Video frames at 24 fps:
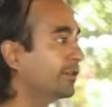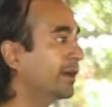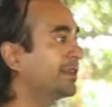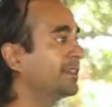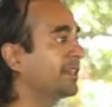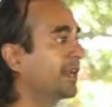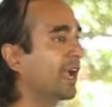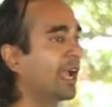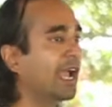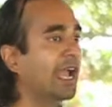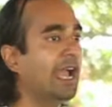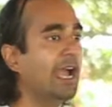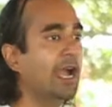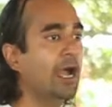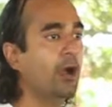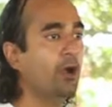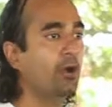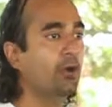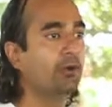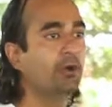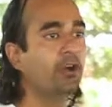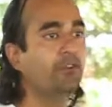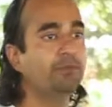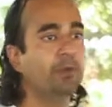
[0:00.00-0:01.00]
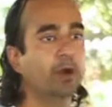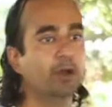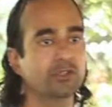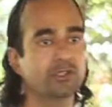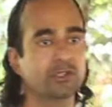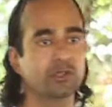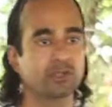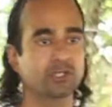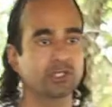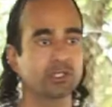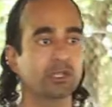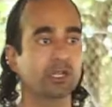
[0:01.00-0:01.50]
right? The how bottle
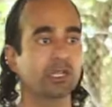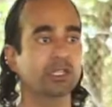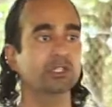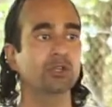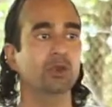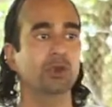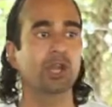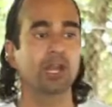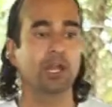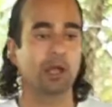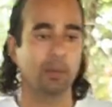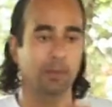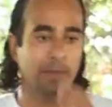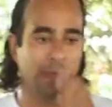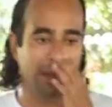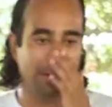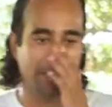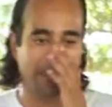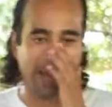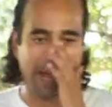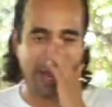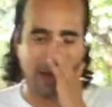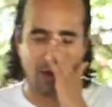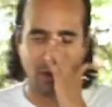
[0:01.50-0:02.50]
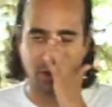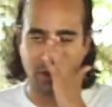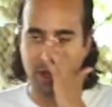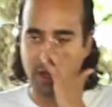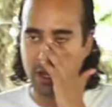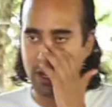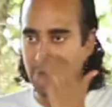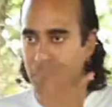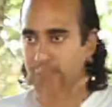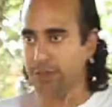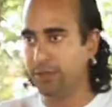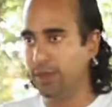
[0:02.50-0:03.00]
schools. I'm going to talk a little bit about
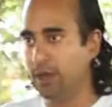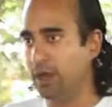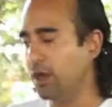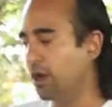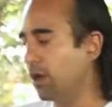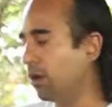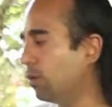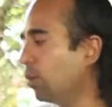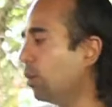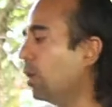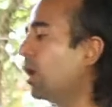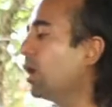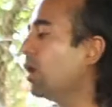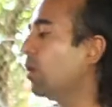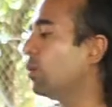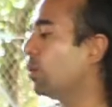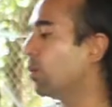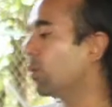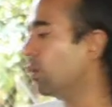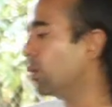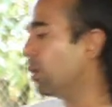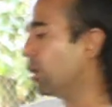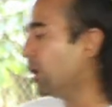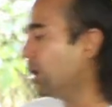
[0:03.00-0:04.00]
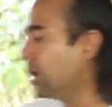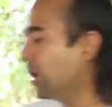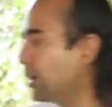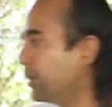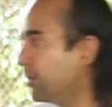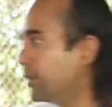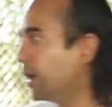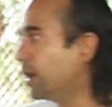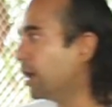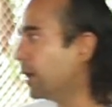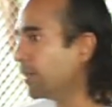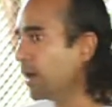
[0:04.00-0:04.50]

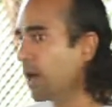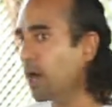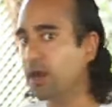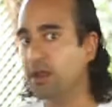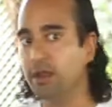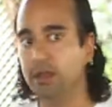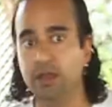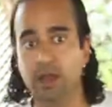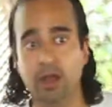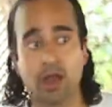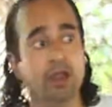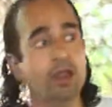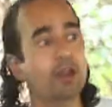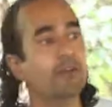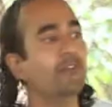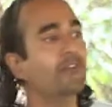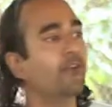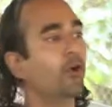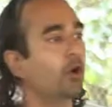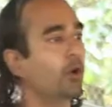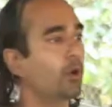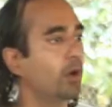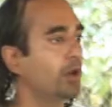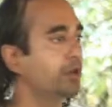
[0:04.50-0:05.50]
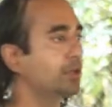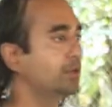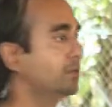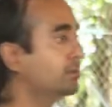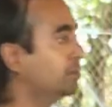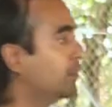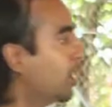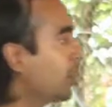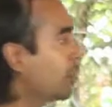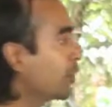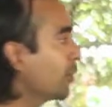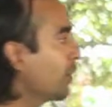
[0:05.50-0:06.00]
the hug it forward
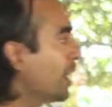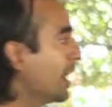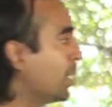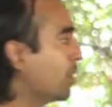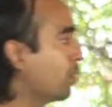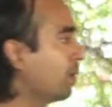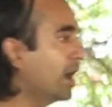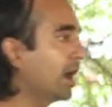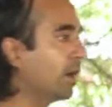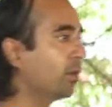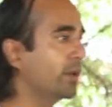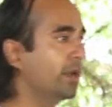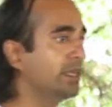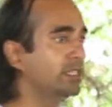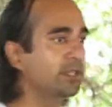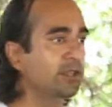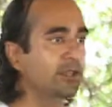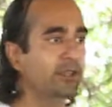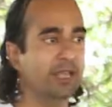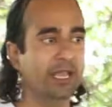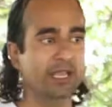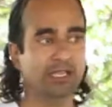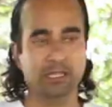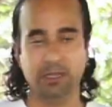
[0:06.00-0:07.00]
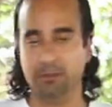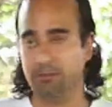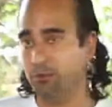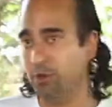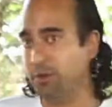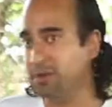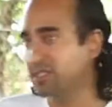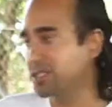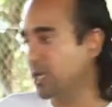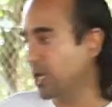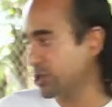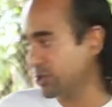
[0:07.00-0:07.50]
model, how we do things. I've
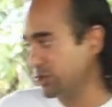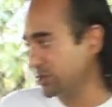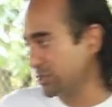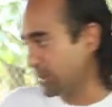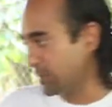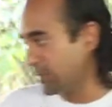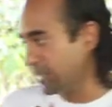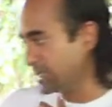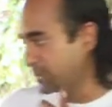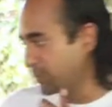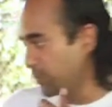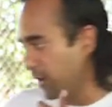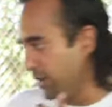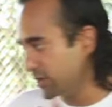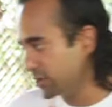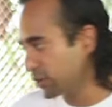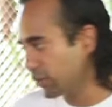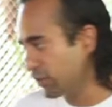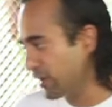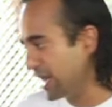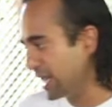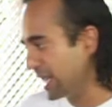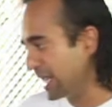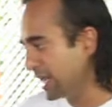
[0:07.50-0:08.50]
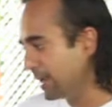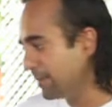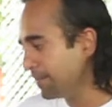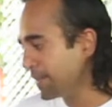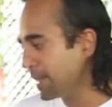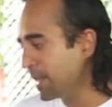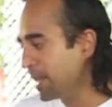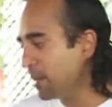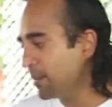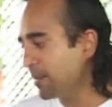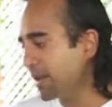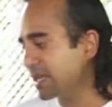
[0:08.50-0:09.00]
probably touched on some of these points already.
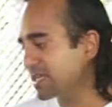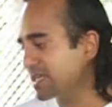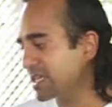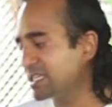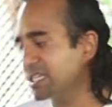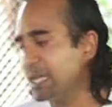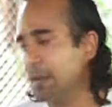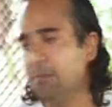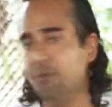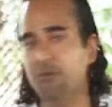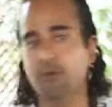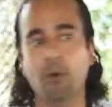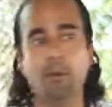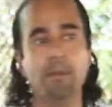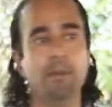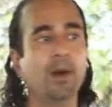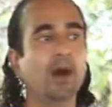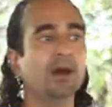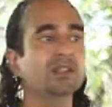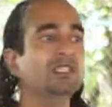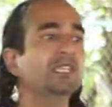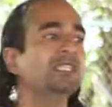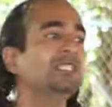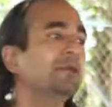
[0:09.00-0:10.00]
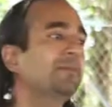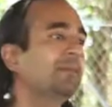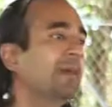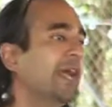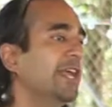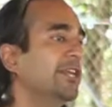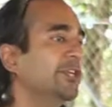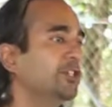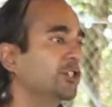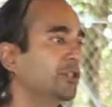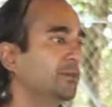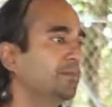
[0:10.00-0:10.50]
But as I said before,
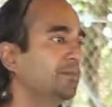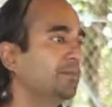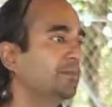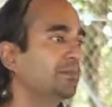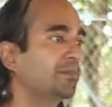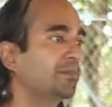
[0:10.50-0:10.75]
participation.